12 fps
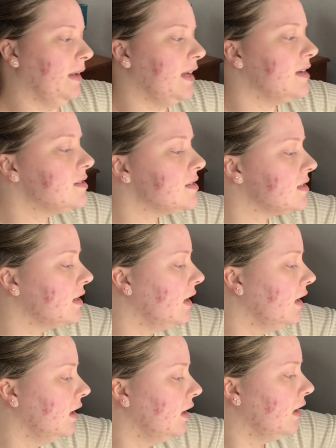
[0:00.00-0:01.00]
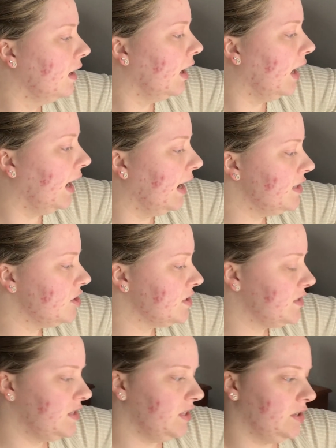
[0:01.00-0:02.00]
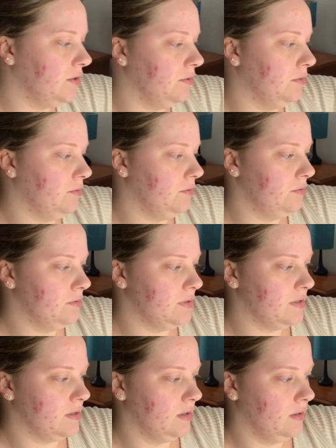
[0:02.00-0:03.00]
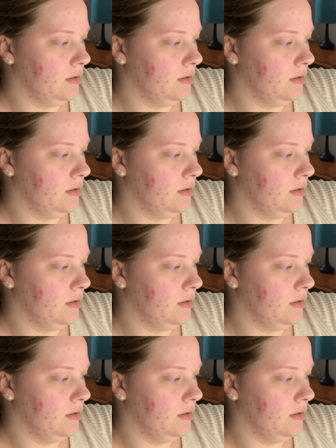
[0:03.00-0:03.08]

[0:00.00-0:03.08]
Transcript: base, I just use